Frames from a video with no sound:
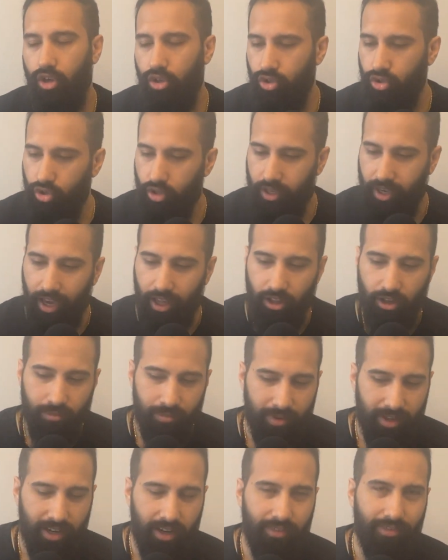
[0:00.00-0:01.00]
You
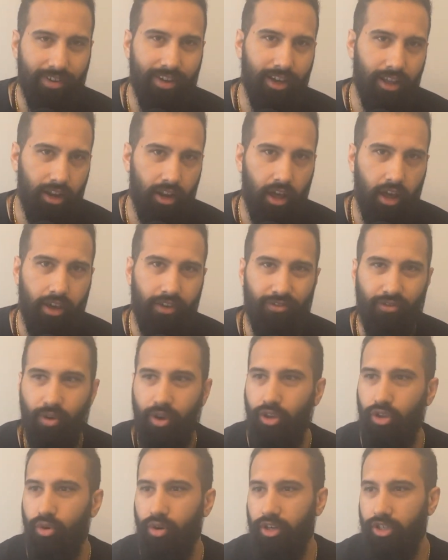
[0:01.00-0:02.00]
cannot be living a life
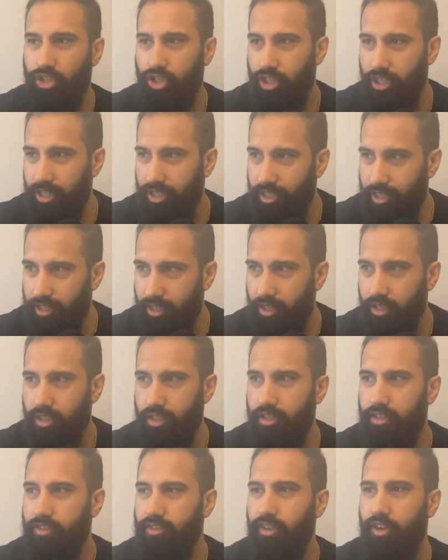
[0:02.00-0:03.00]
where you are cheating
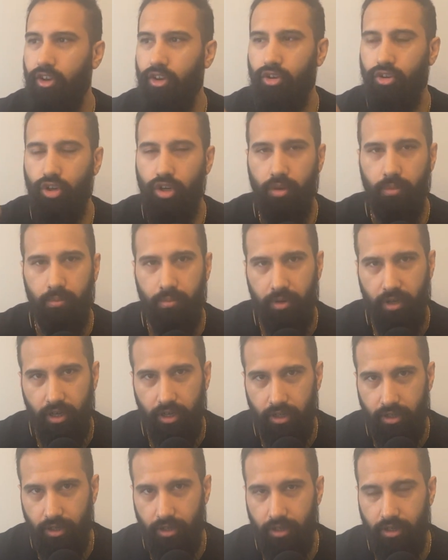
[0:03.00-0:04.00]
others, you're a
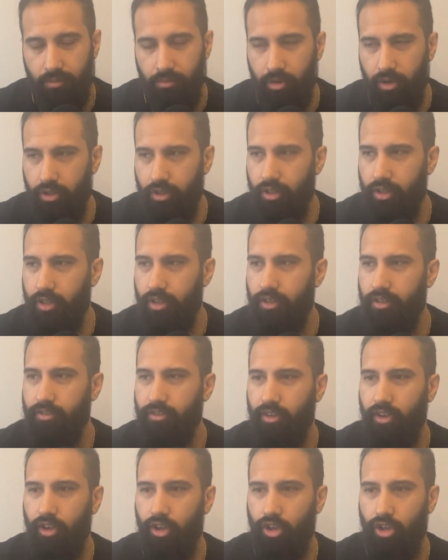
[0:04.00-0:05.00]
burden upon
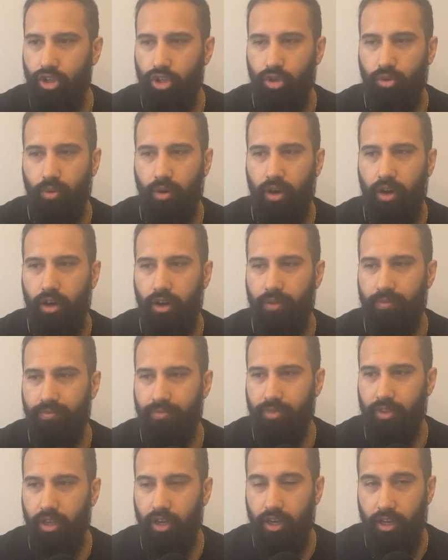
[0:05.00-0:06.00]
others, you are
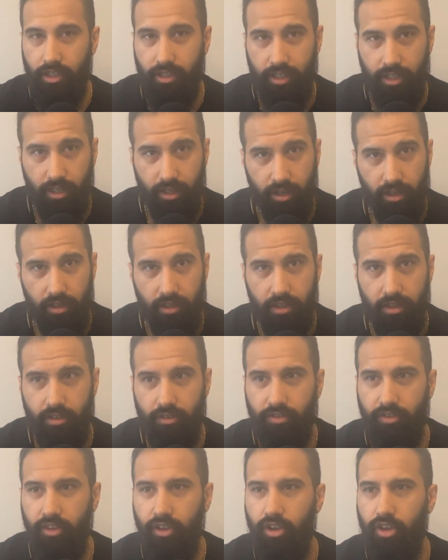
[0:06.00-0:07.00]
hurting
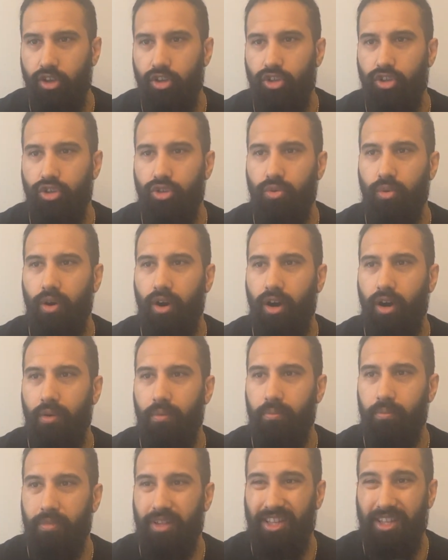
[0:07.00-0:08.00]
others, you
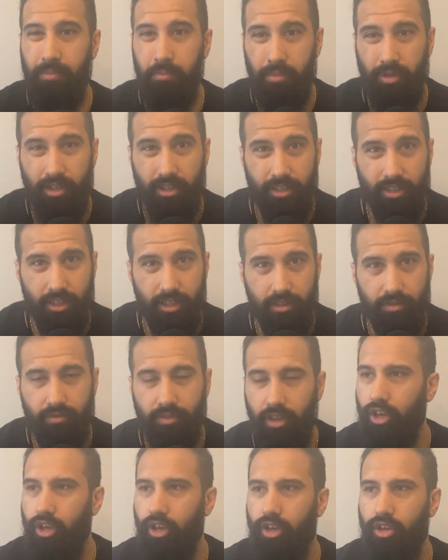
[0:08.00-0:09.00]
are
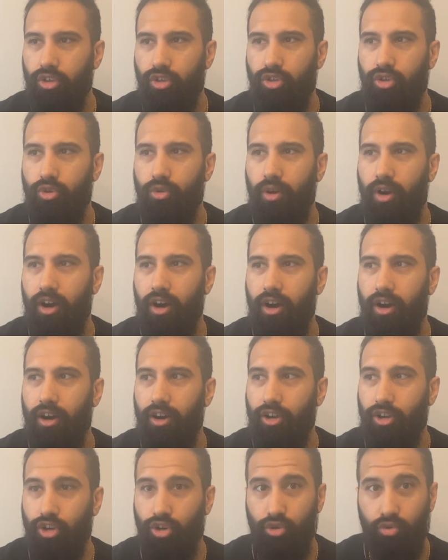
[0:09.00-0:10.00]
manipulative, you
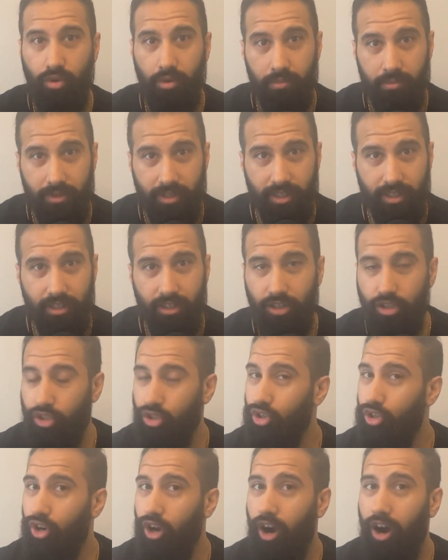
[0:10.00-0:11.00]
are corrupted.
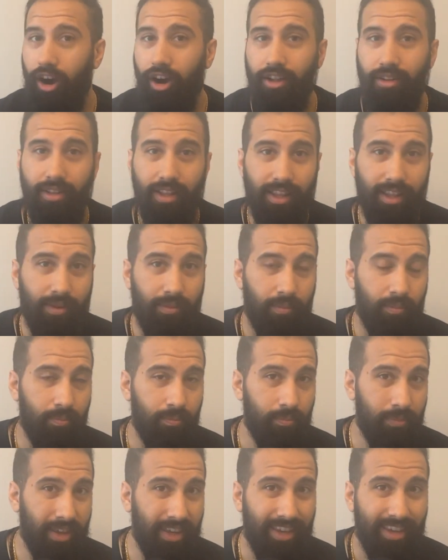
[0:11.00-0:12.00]
You can't
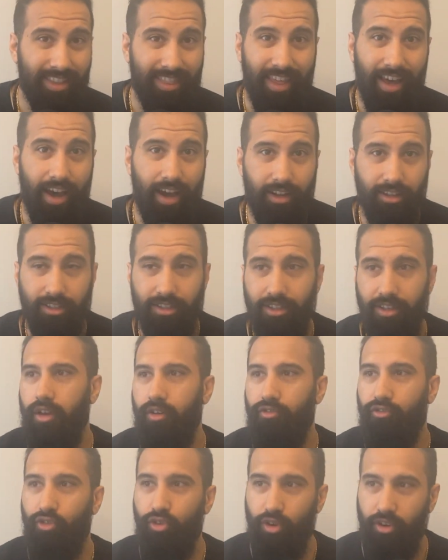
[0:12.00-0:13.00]
be that.
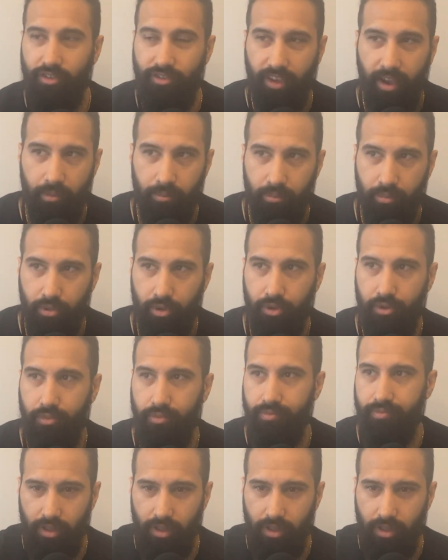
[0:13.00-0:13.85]
For example,